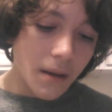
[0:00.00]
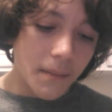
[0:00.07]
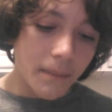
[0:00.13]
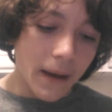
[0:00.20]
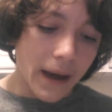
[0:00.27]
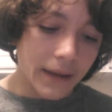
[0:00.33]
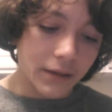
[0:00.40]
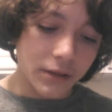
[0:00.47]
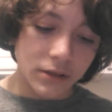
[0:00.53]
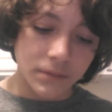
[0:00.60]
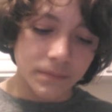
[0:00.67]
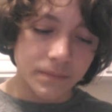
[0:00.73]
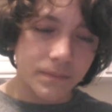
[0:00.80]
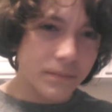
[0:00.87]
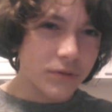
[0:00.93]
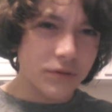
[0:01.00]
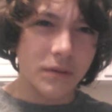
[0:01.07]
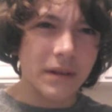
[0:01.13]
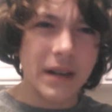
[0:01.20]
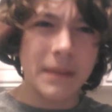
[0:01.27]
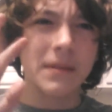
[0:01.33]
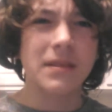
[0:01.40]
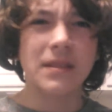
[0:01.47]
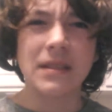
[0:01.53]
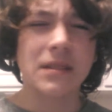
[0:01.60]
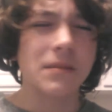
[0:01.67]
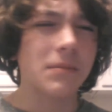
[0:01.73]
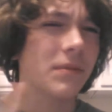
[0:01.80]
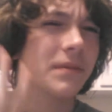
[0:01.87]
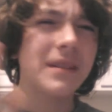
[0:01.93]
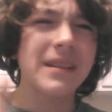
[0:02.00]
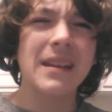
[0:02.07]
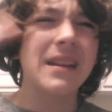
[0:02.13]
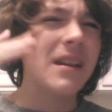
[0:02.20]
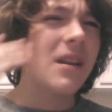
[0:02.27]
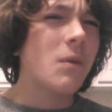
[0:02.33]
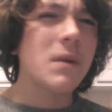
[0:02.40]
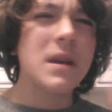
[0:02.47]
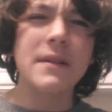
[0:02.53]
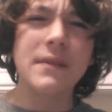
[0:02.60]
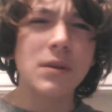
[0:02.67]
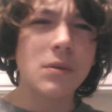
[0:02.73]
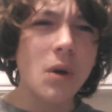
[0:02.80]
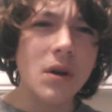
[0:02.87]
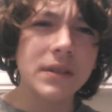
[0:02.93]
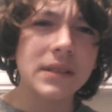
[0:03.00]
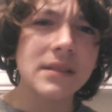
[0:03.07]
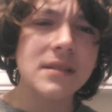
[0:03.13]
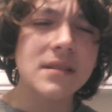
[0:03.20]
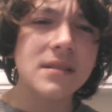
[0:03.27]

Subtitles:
by your programmer system or whatever you called it?